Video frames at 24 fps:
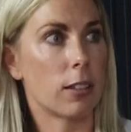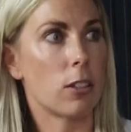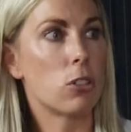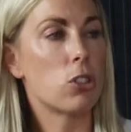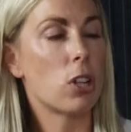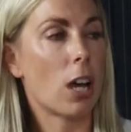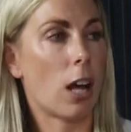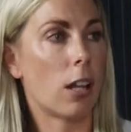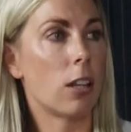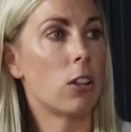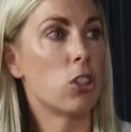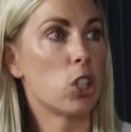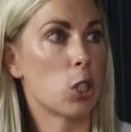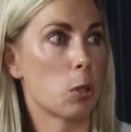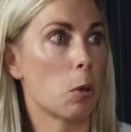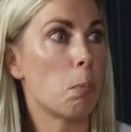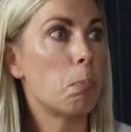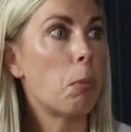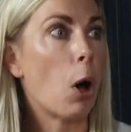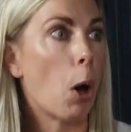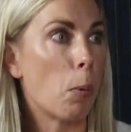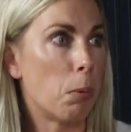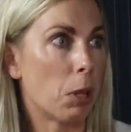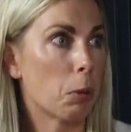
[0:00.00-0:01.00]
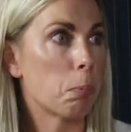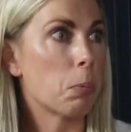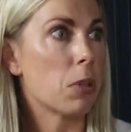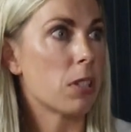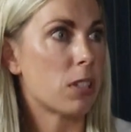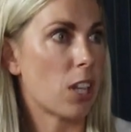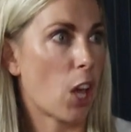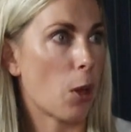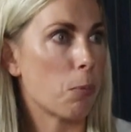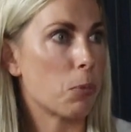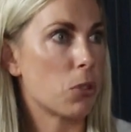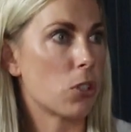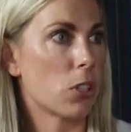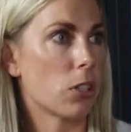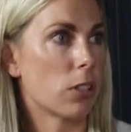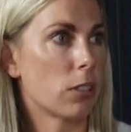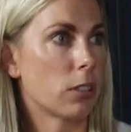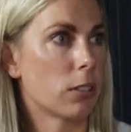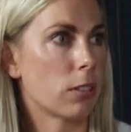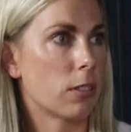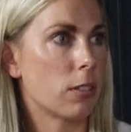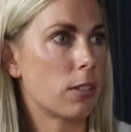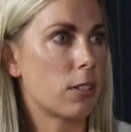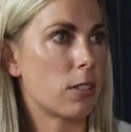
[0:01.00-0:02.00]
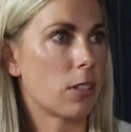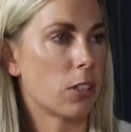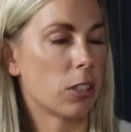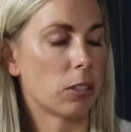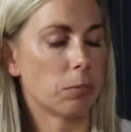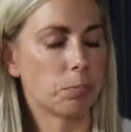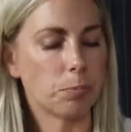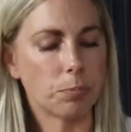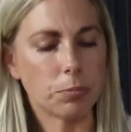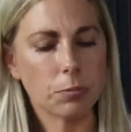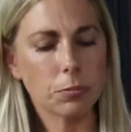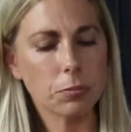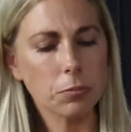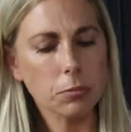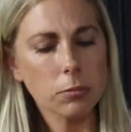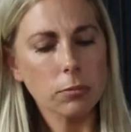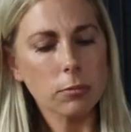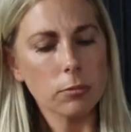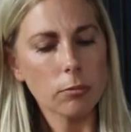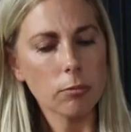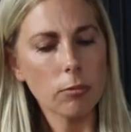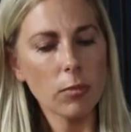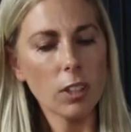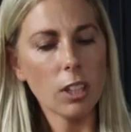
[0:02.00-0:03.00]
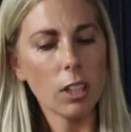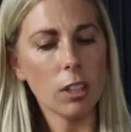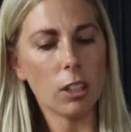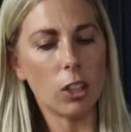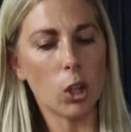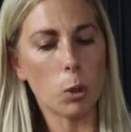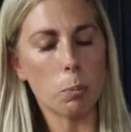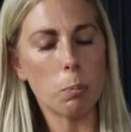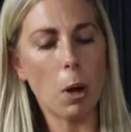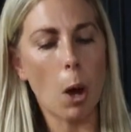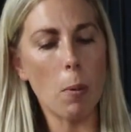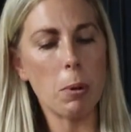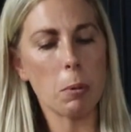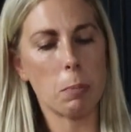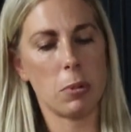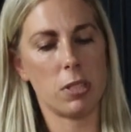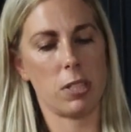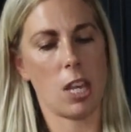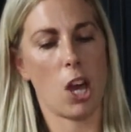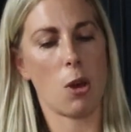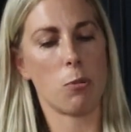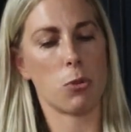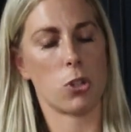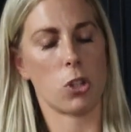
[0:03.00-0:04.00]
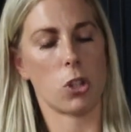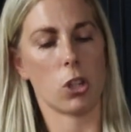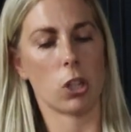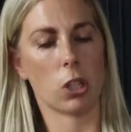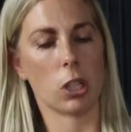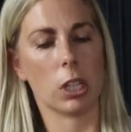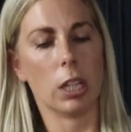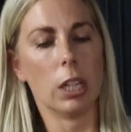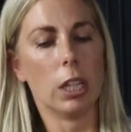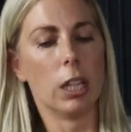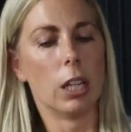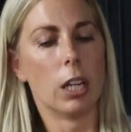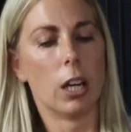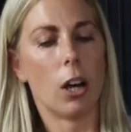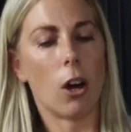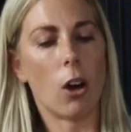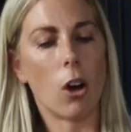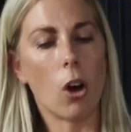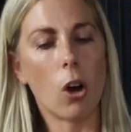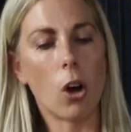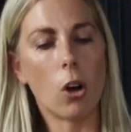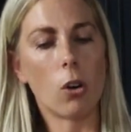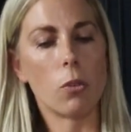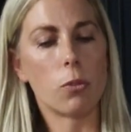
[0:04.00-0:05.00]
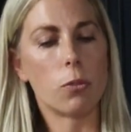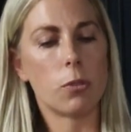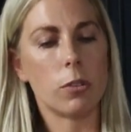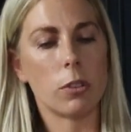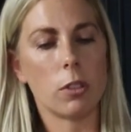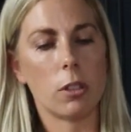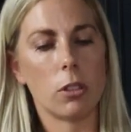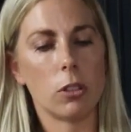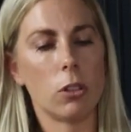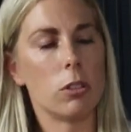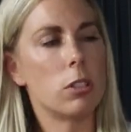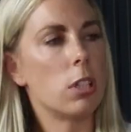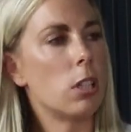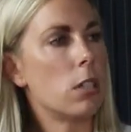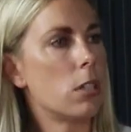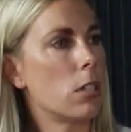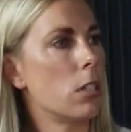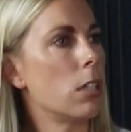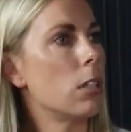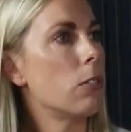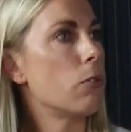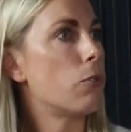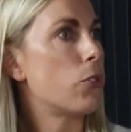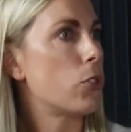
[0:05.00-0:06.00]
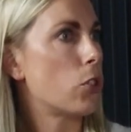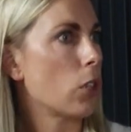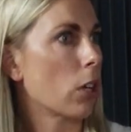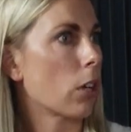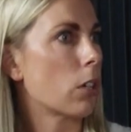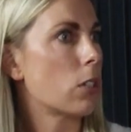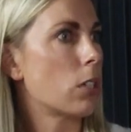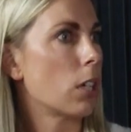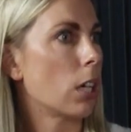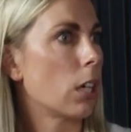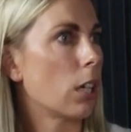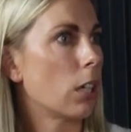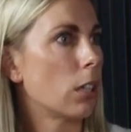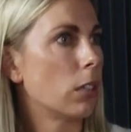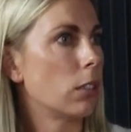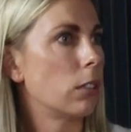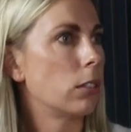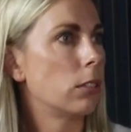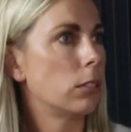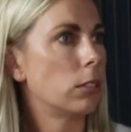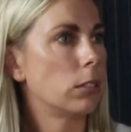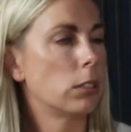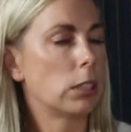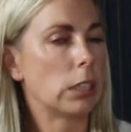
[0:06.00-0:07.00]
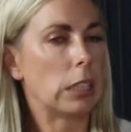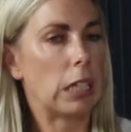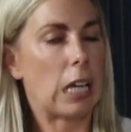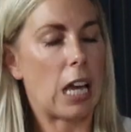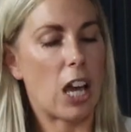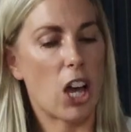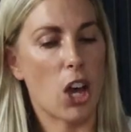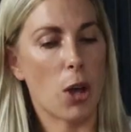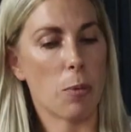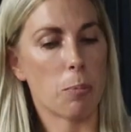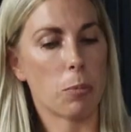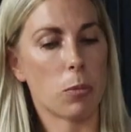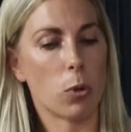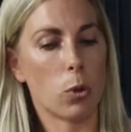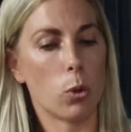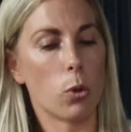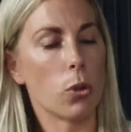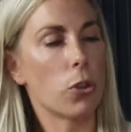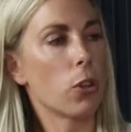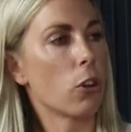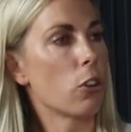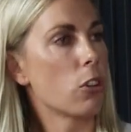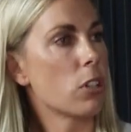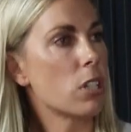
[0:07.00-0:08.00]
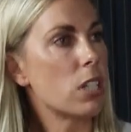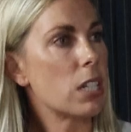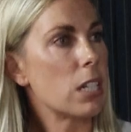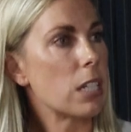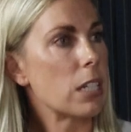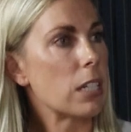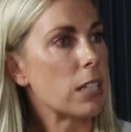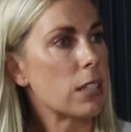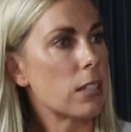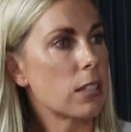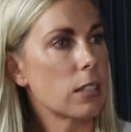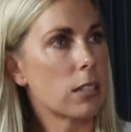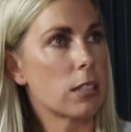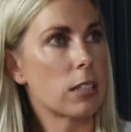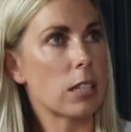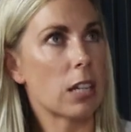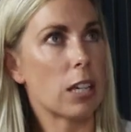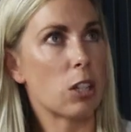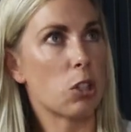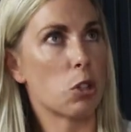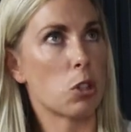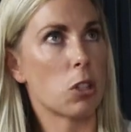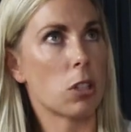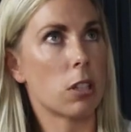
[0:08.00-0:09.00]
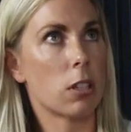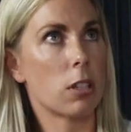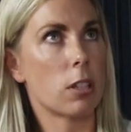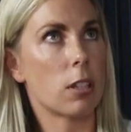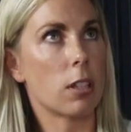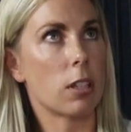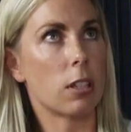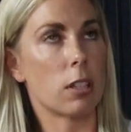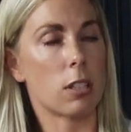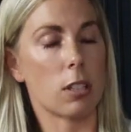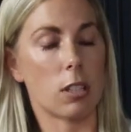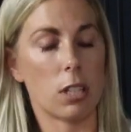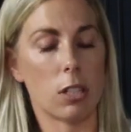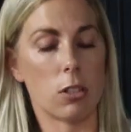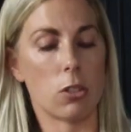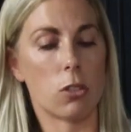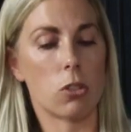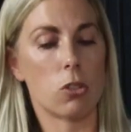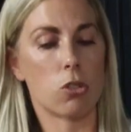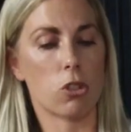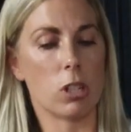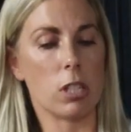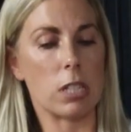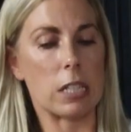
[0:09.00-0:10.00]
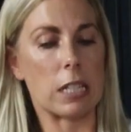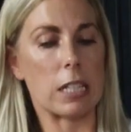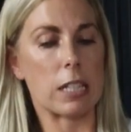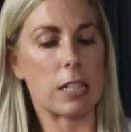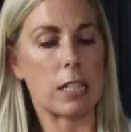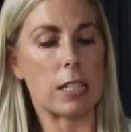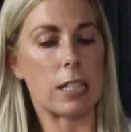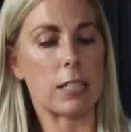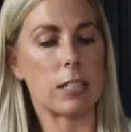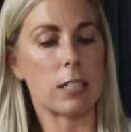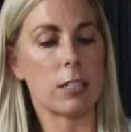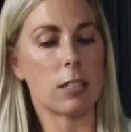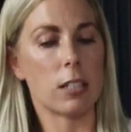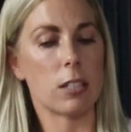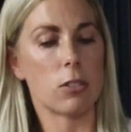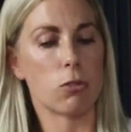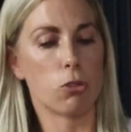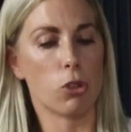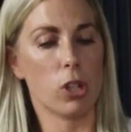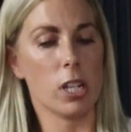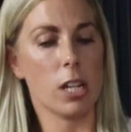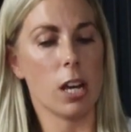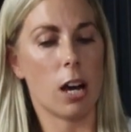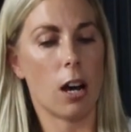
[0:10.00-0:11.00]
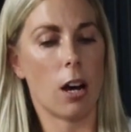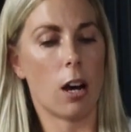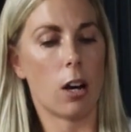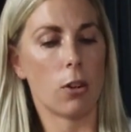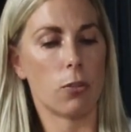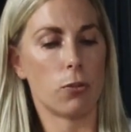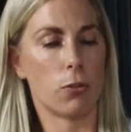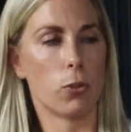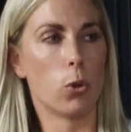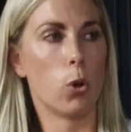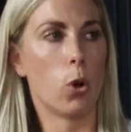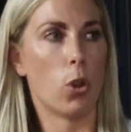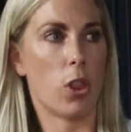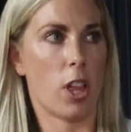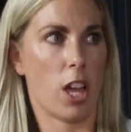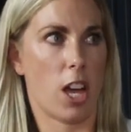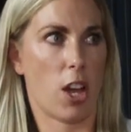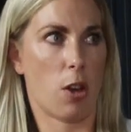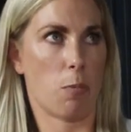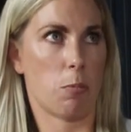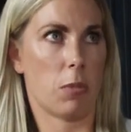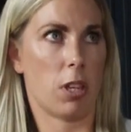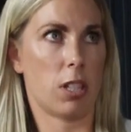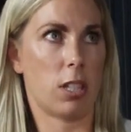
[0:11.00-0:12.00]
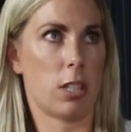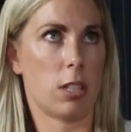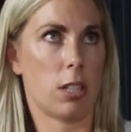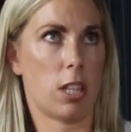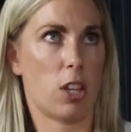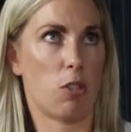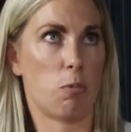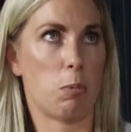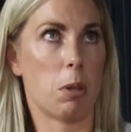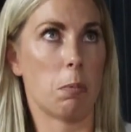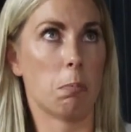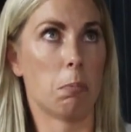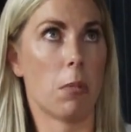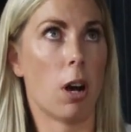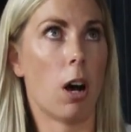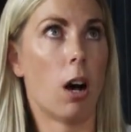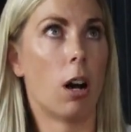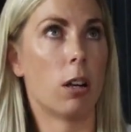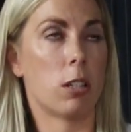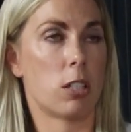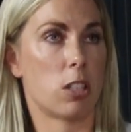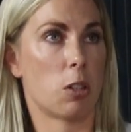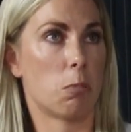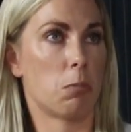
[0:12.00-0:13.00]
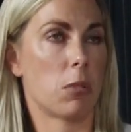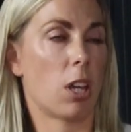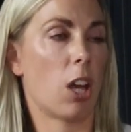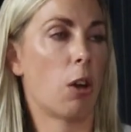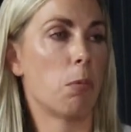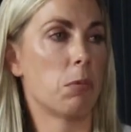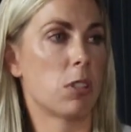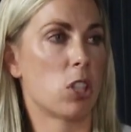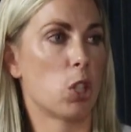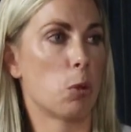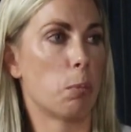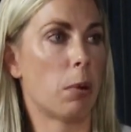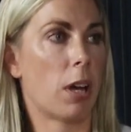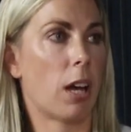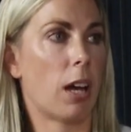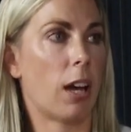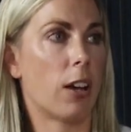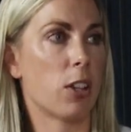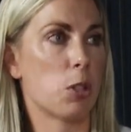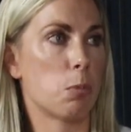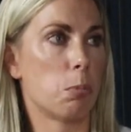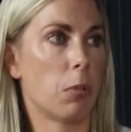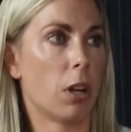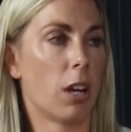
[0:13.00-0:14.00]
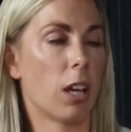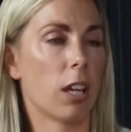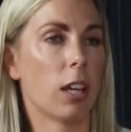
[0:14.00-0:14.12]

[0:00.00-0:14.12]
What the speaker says: another challenge is public perception. So, public perception of utility and infrastructure authorities and industries like this, it's really hard for them. I think they've been marred sometimes in the past